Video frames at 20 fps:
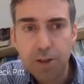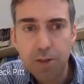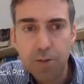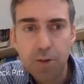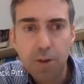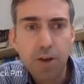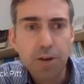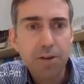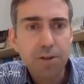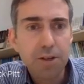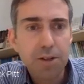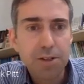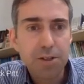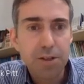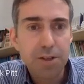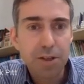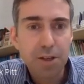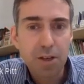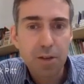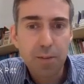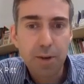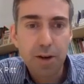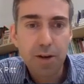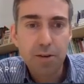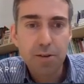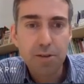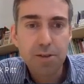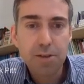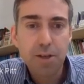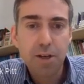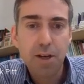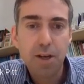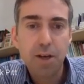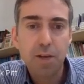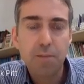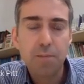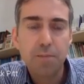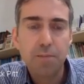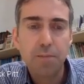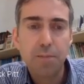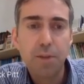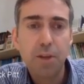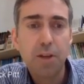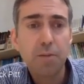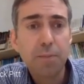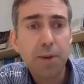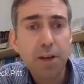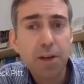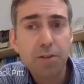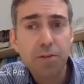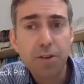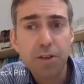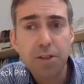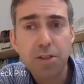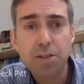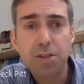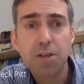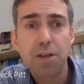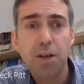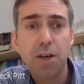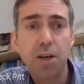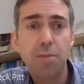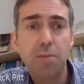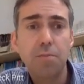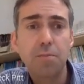So a lot of things to think about, a lot of benefits.